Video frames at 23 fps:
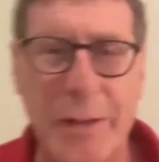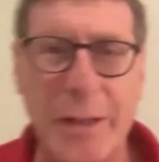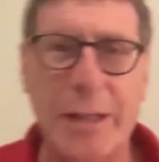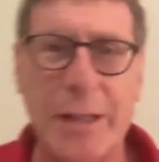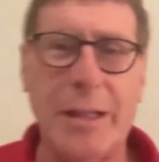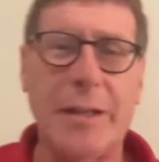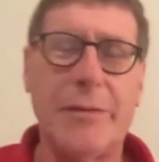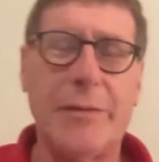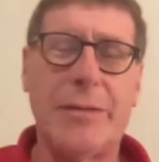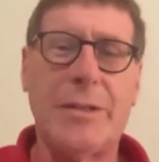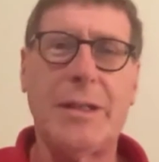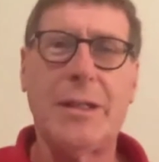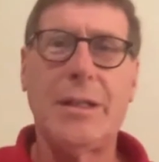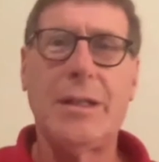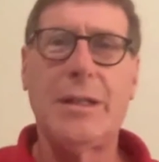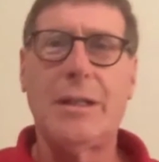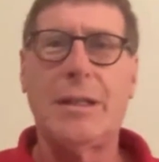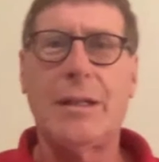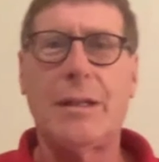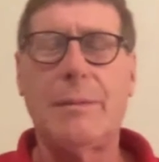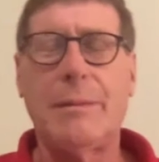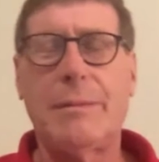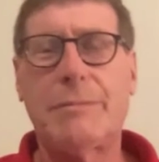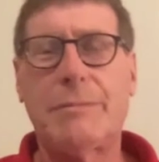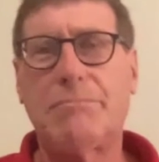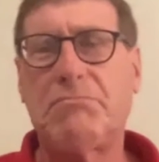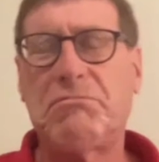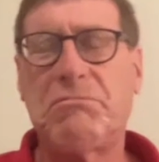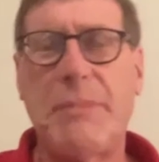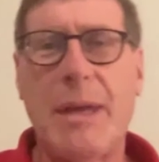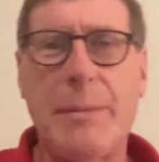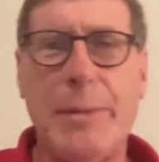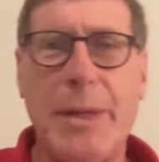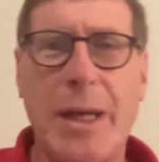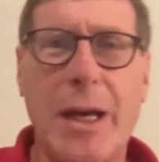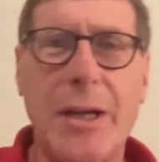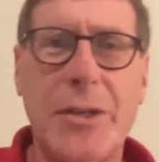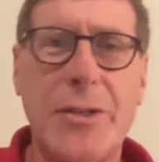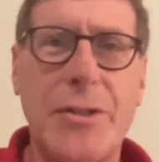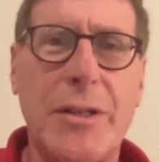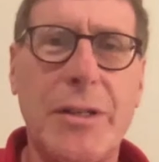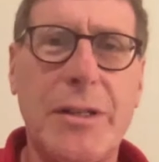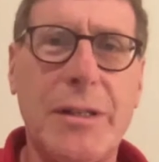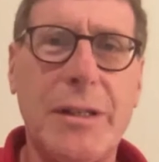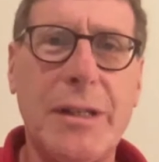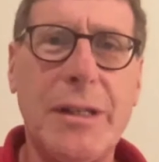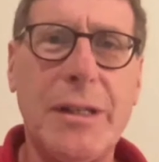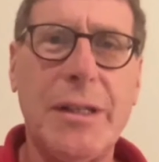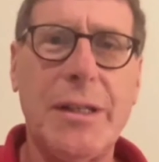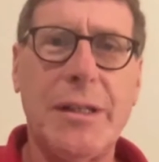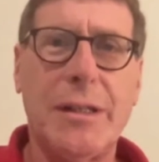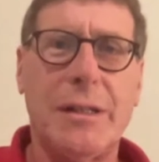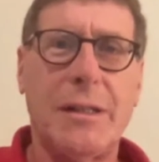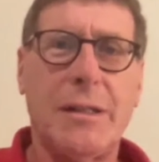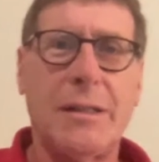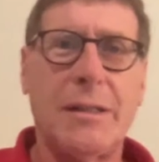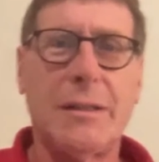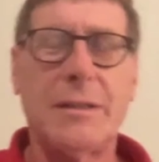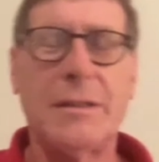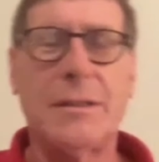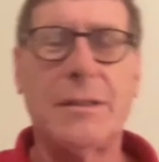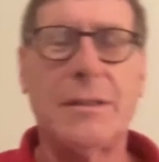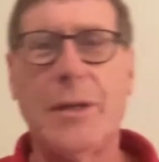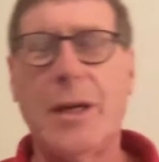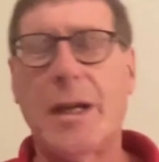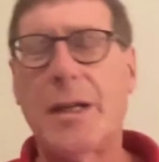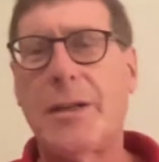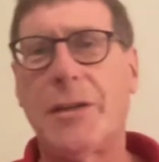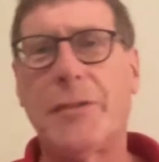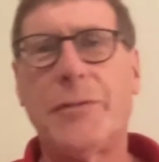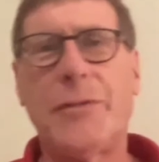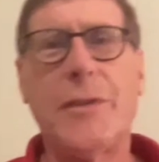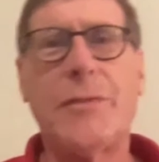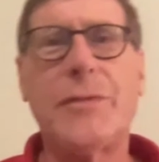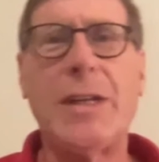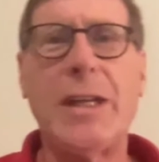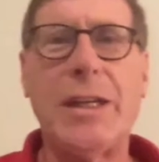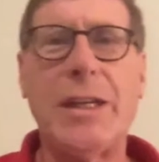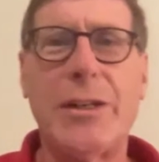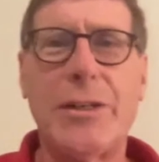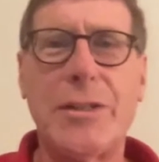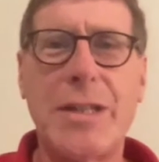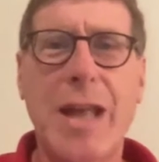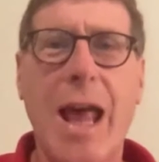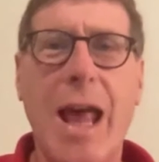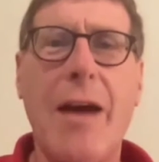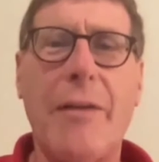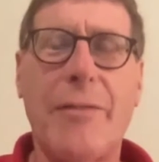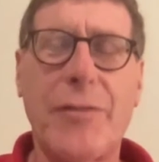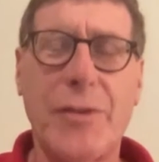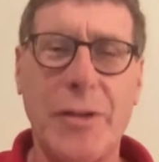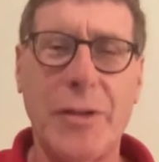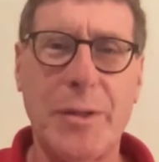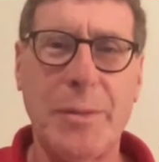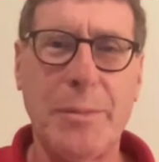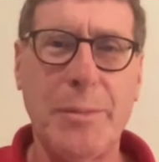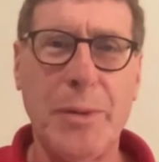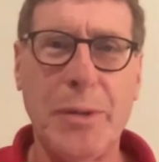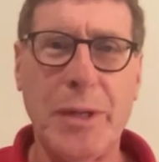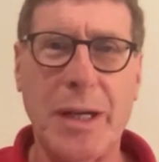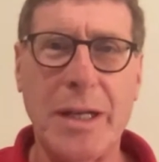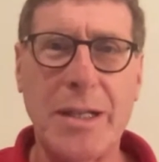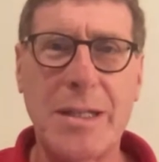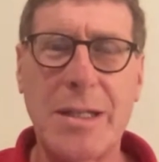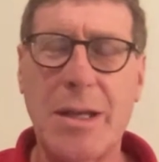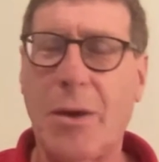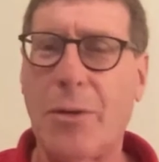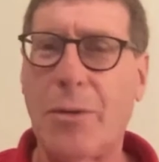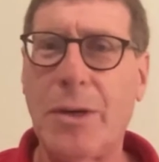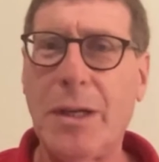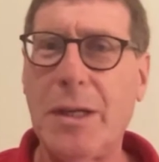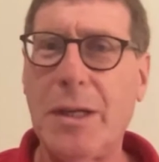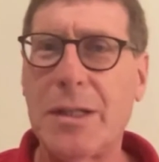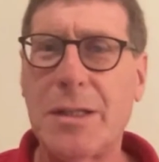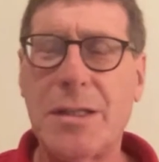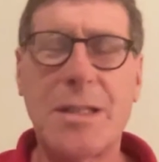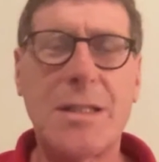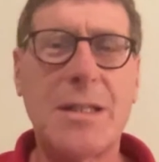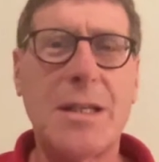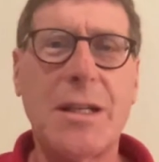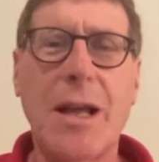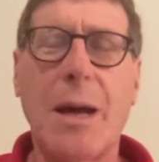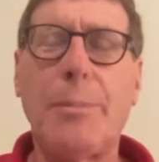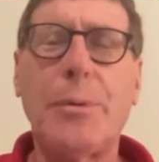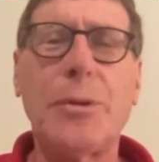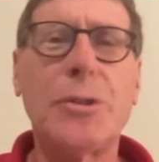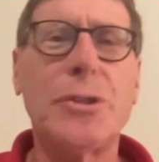He lived maybe 100 to 150 years after the Buddha, so just a couple